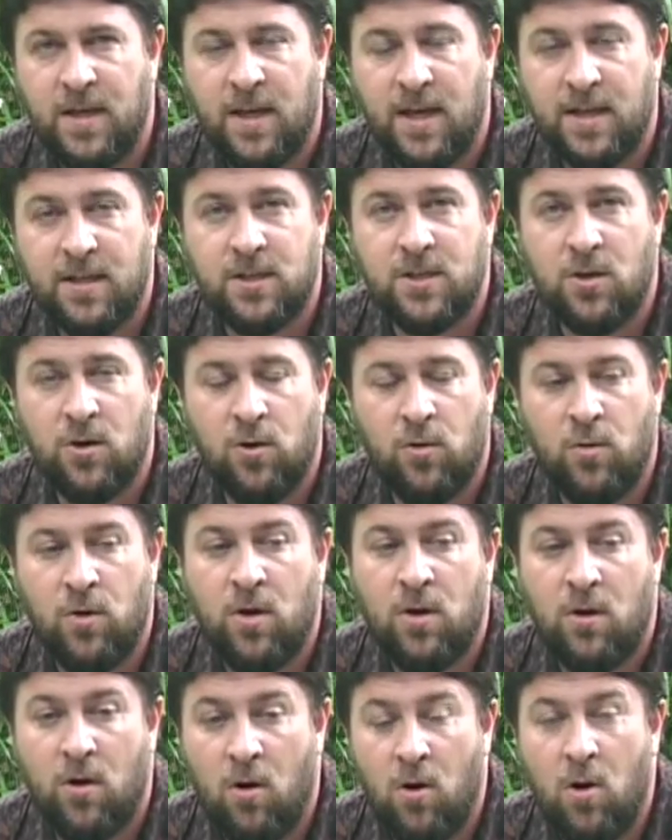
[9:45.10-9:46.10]
And so
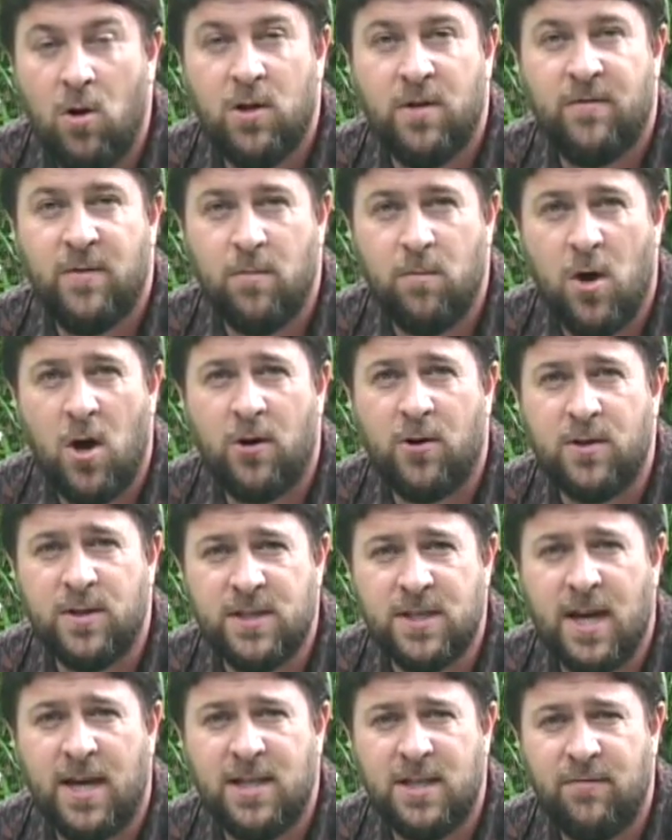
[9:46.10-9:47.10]
all of the modern
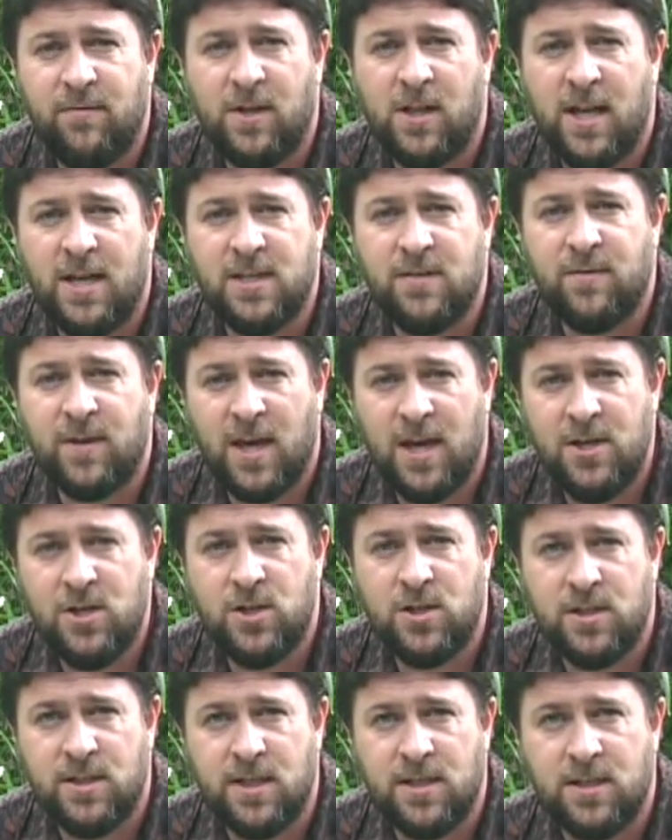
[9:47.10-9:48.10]
scientific
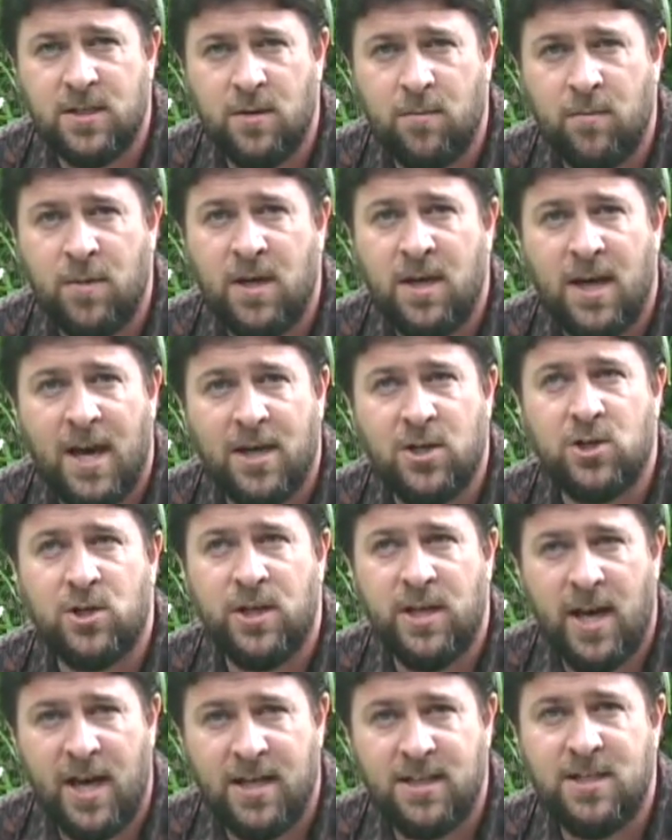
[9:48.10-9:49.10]
classification system
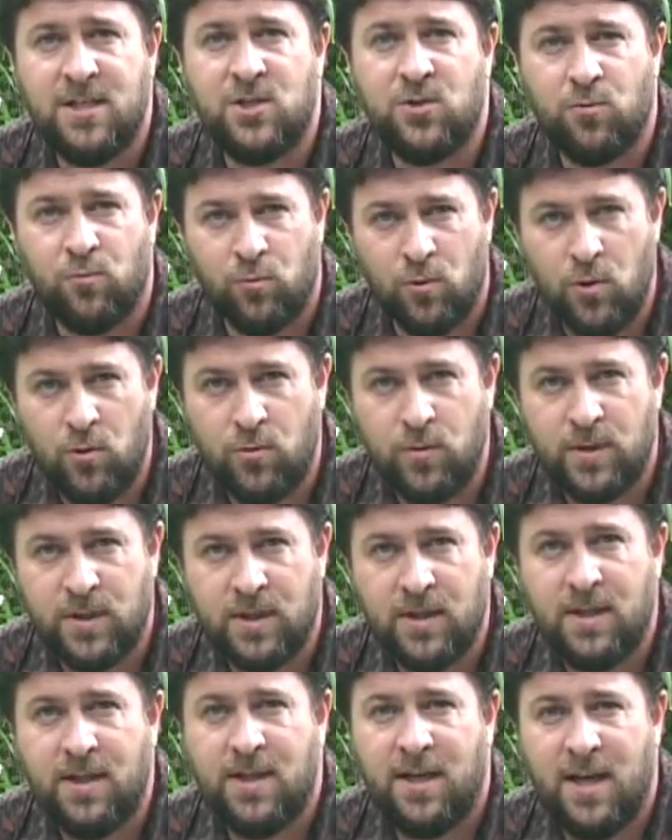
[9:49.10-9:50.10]
actually has its root
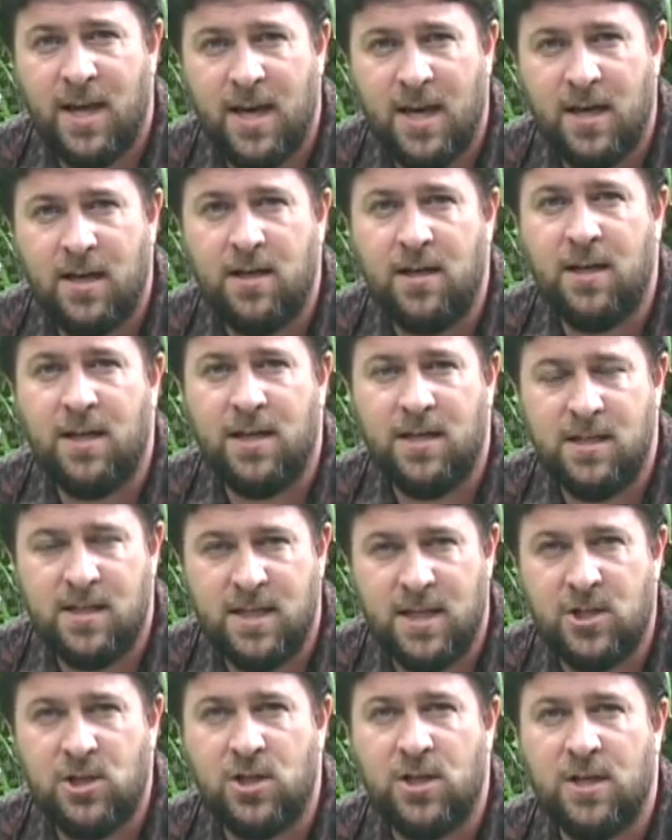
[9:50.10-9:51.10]
in
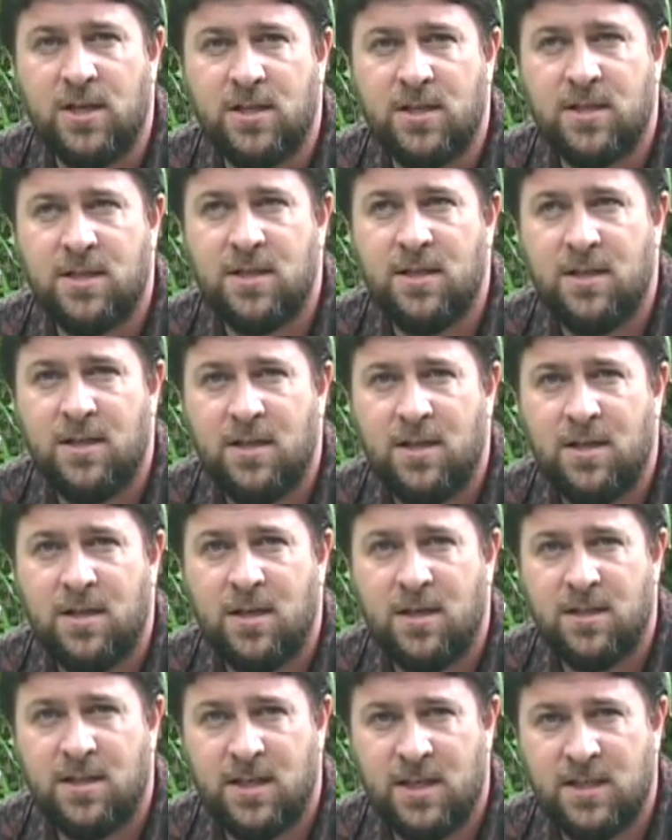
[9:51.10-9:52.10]
indigenous
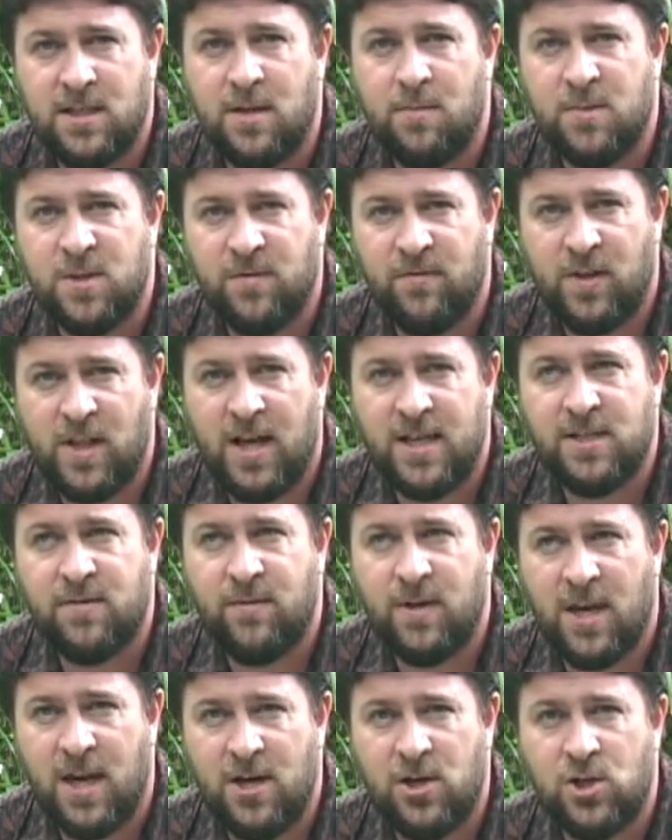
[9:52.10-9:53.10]
systems of
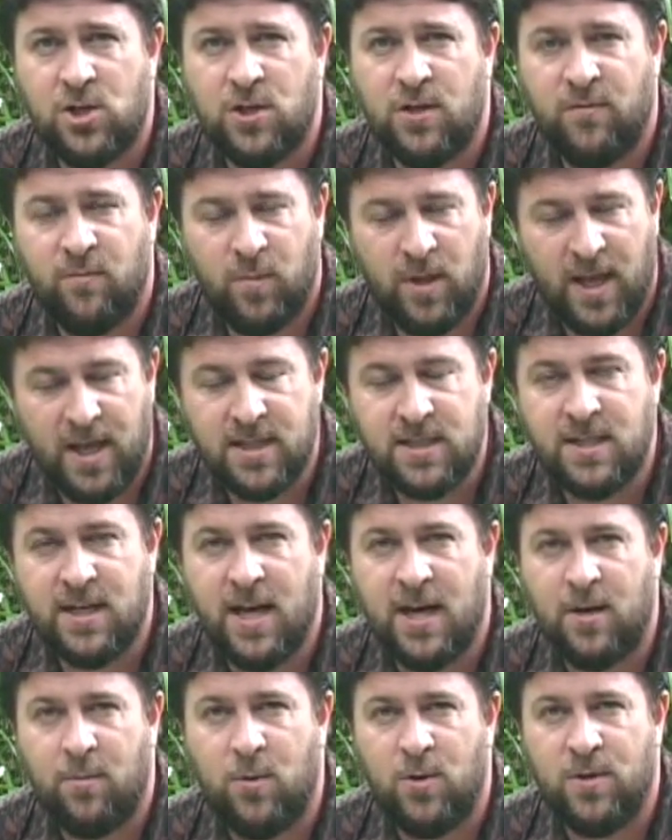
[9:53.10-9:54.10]
classification of plants and
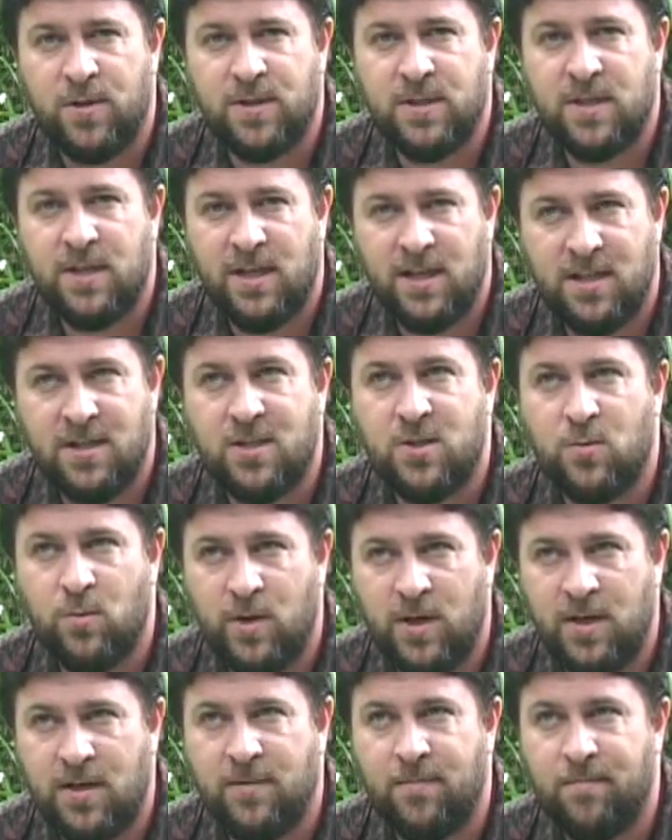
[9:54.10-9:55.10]
animals in
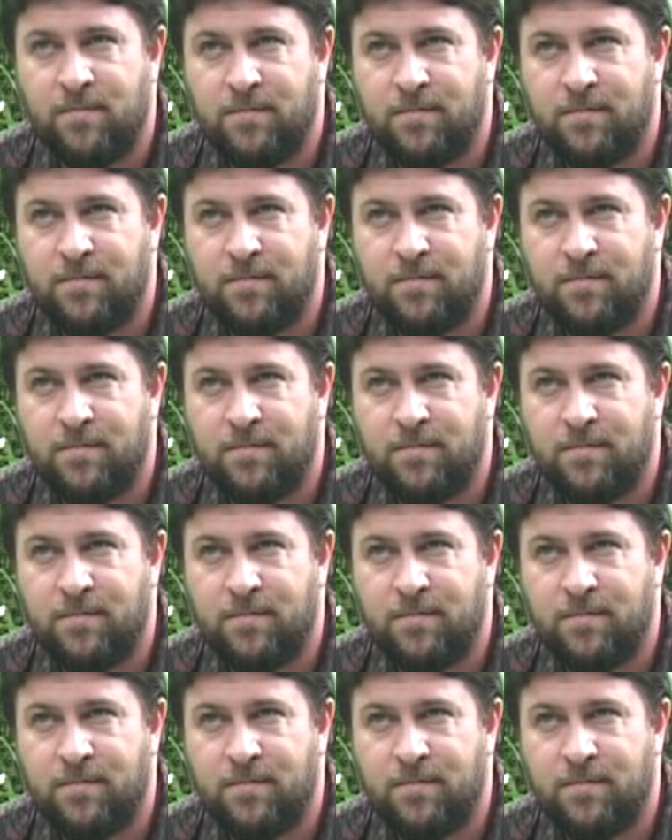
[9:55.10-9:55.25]
Sweden.